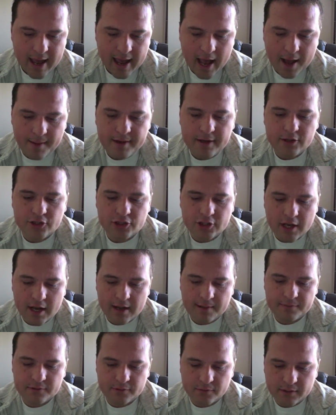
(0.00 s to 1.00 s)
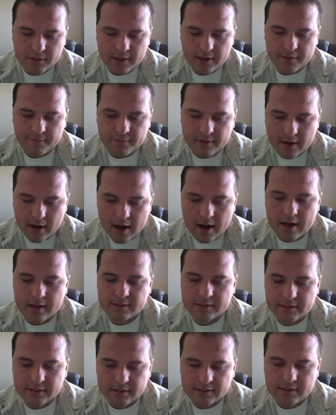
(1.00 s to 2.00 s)
How many jobs would it have
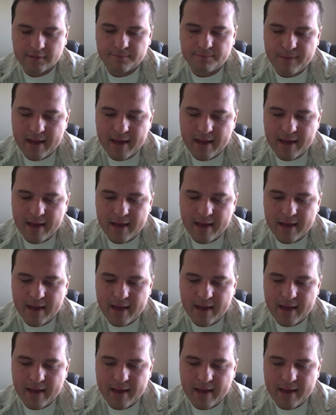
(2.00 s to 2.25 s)
cost us if